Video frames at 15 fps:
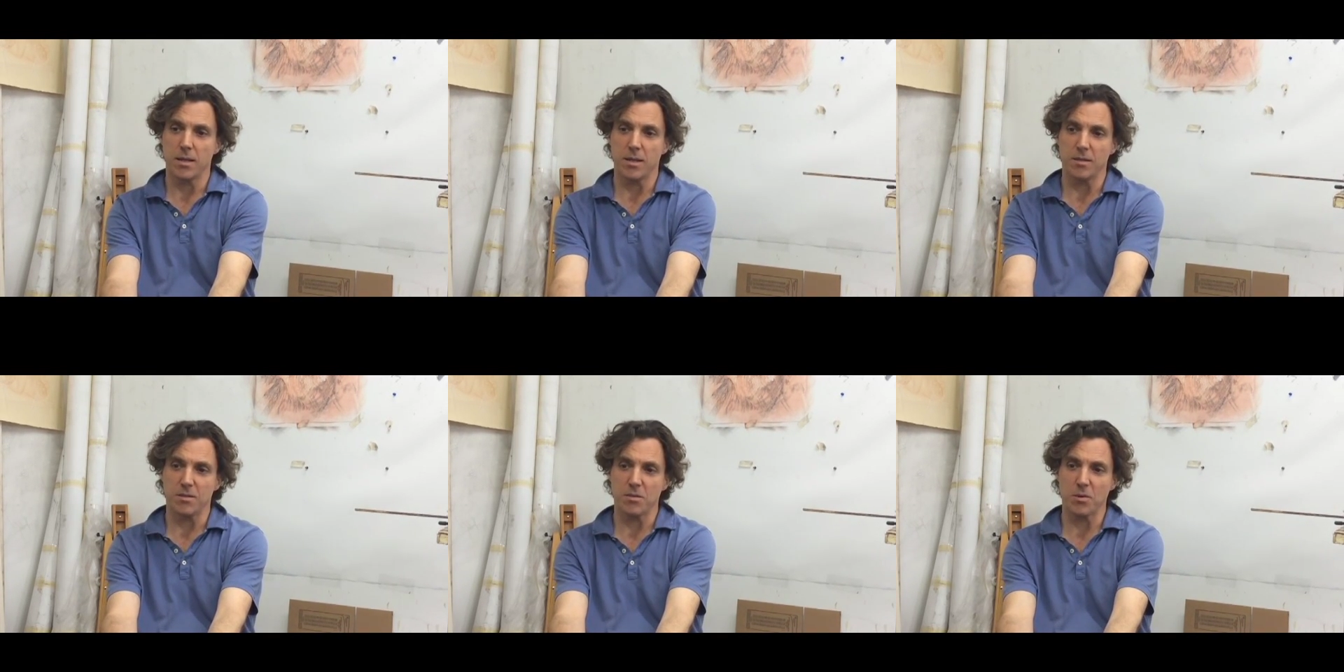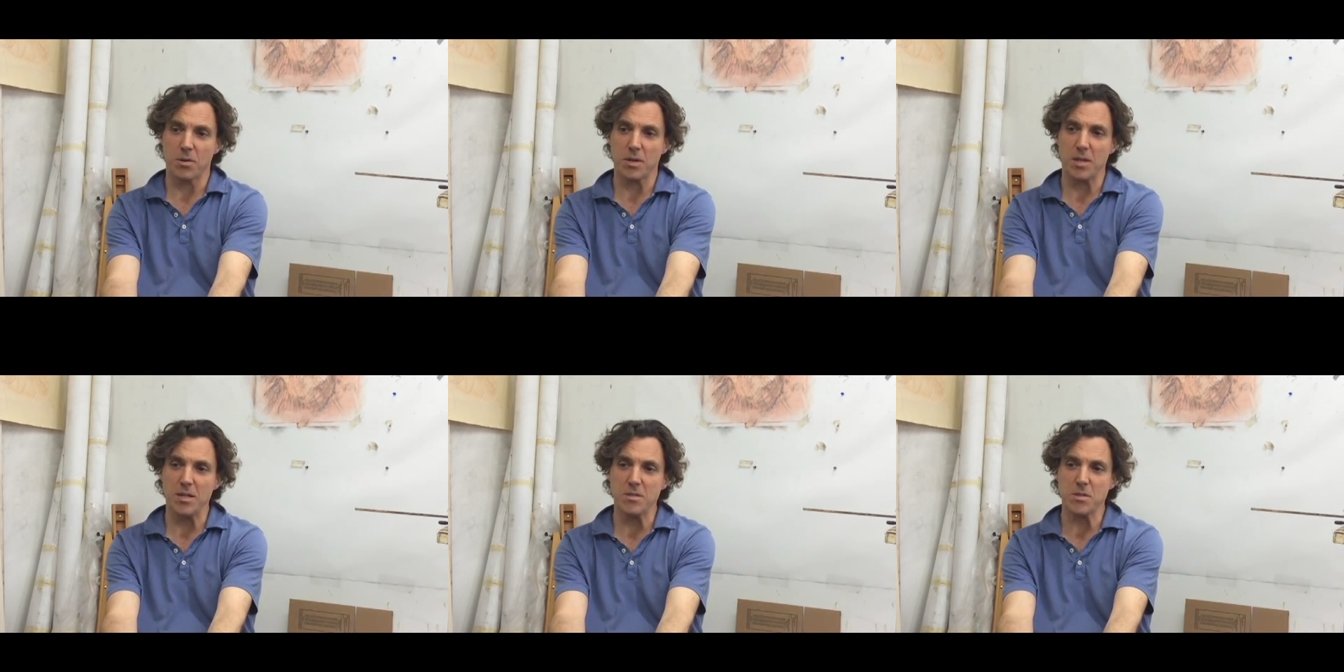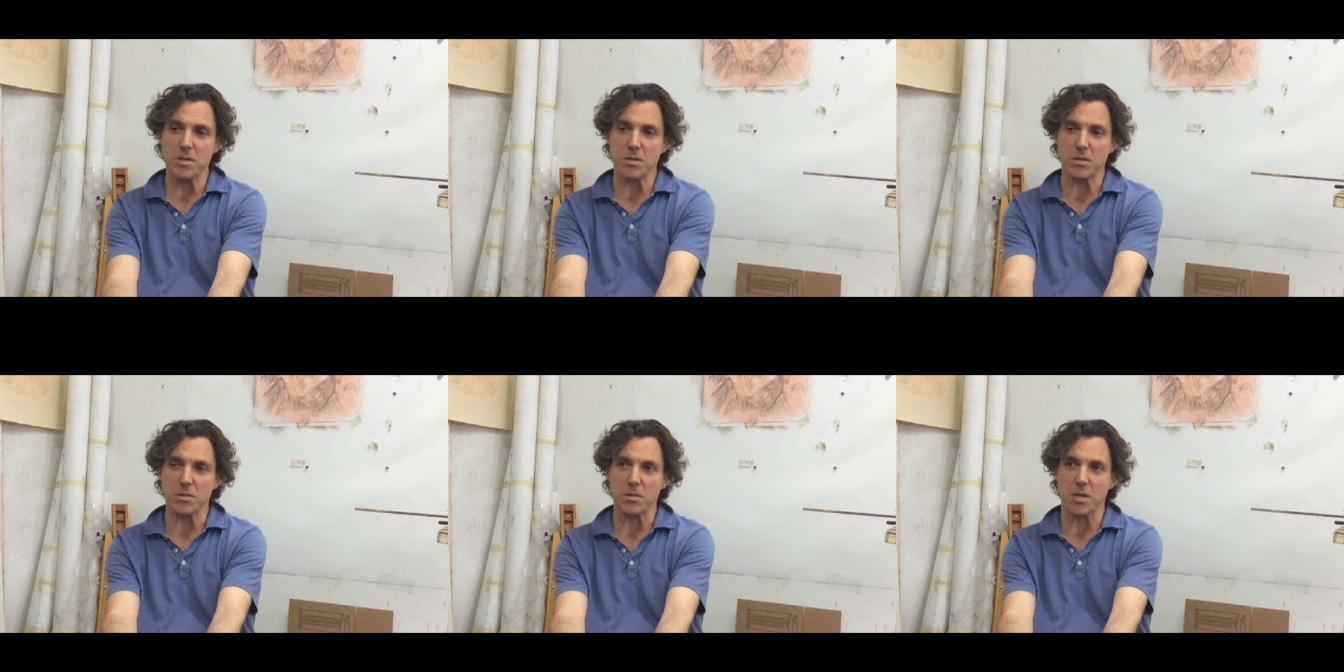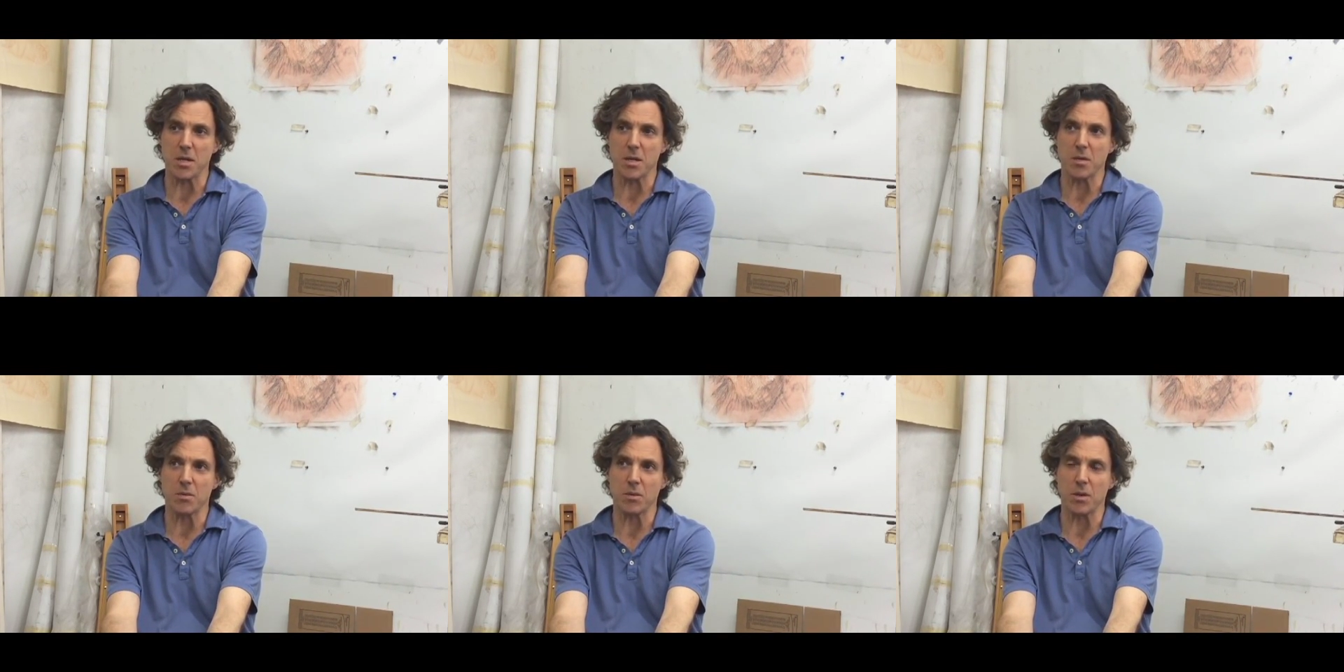it's not easy to
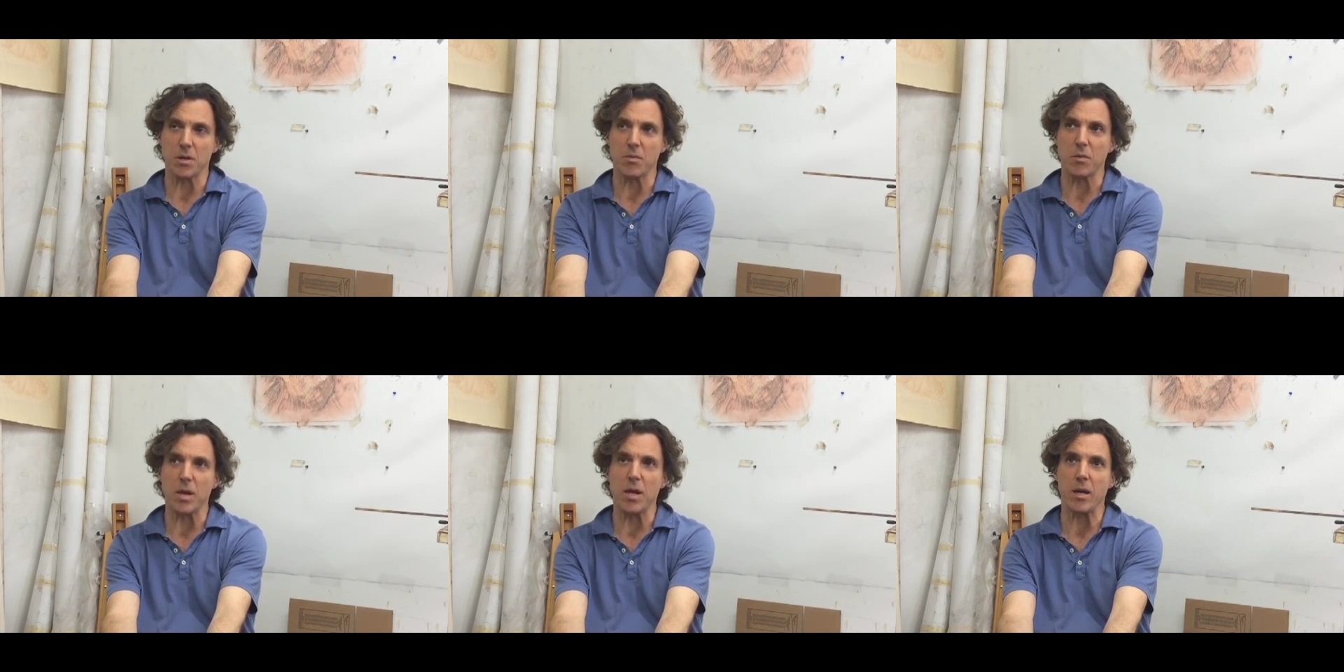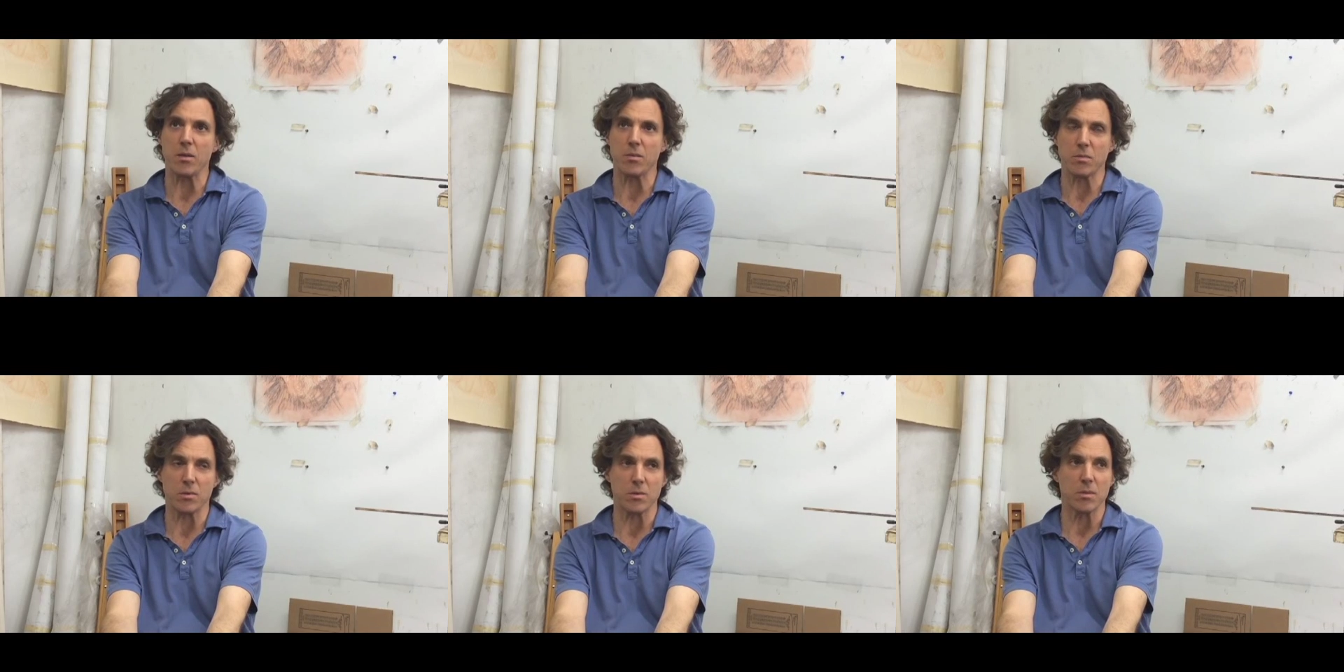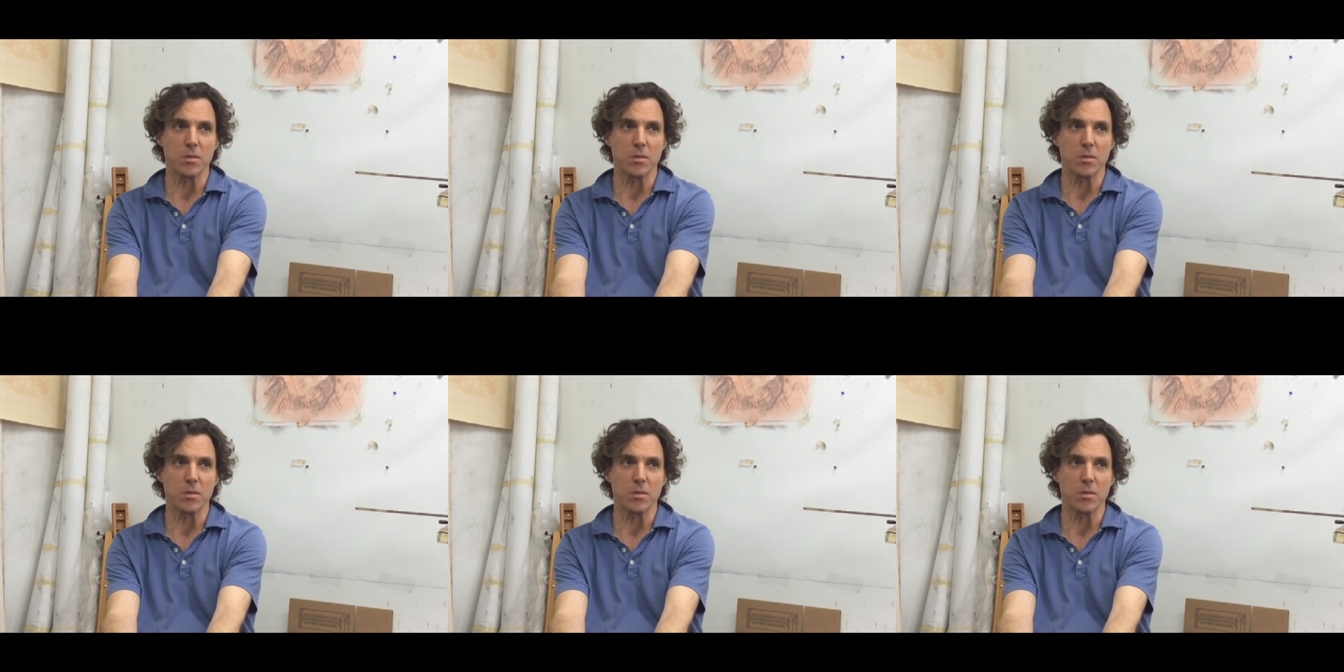turn around